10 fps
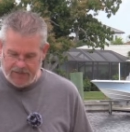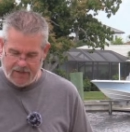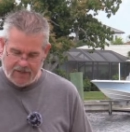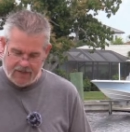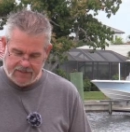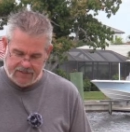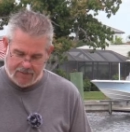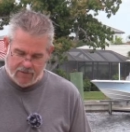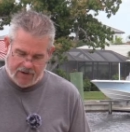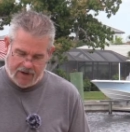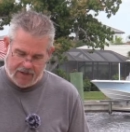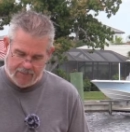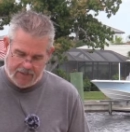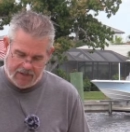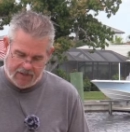and same with our
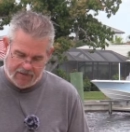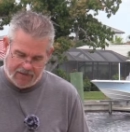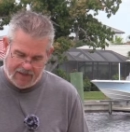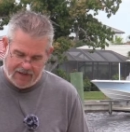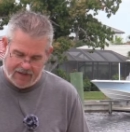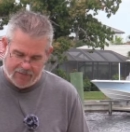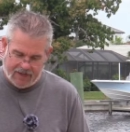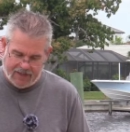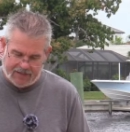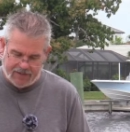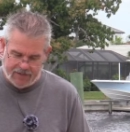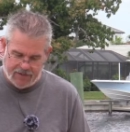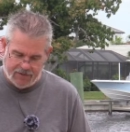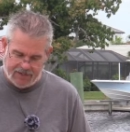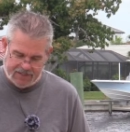jalapenos and I like what I like to
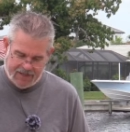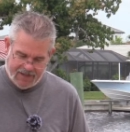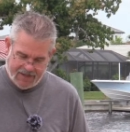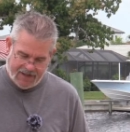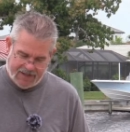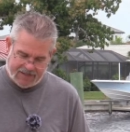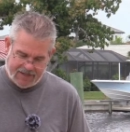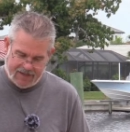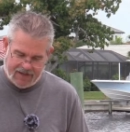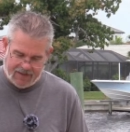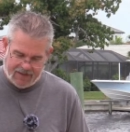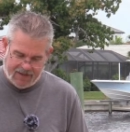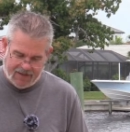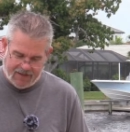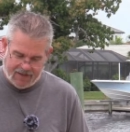do is I like to cut
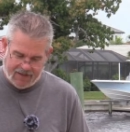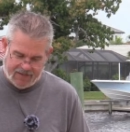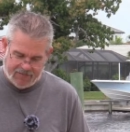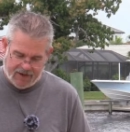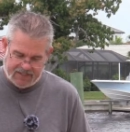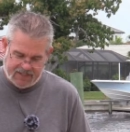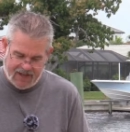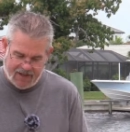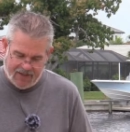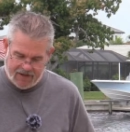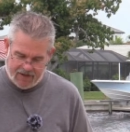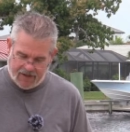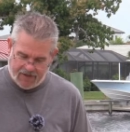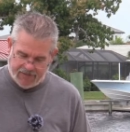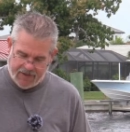the uh, the very tail end
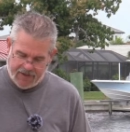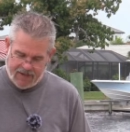off